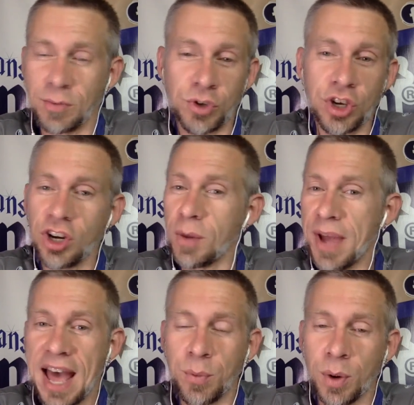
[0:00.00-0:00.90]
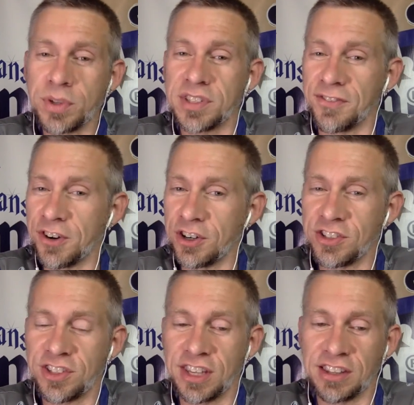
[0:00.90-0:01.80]
good or bad? What was the
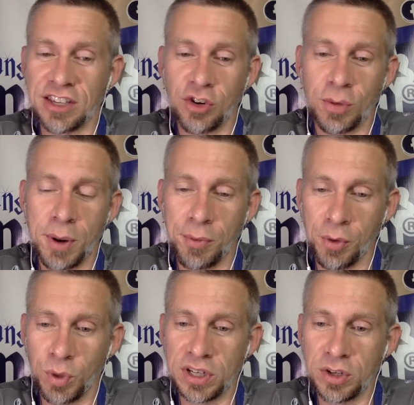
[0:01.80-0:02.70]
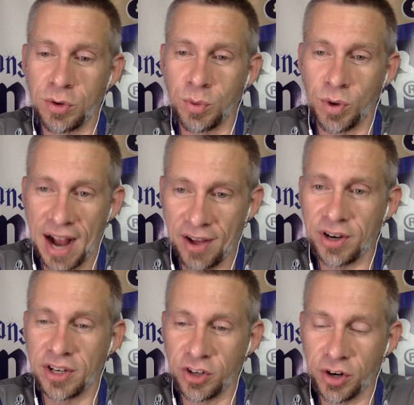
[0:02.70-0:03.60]
first thing that you remember when you were
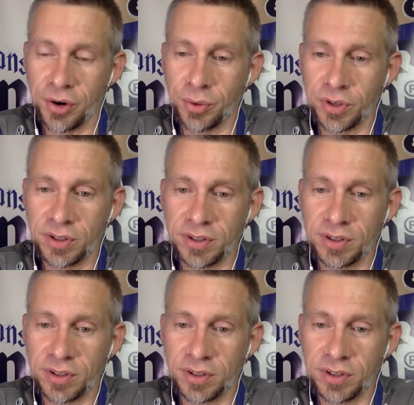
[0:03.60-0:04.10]
out on your own?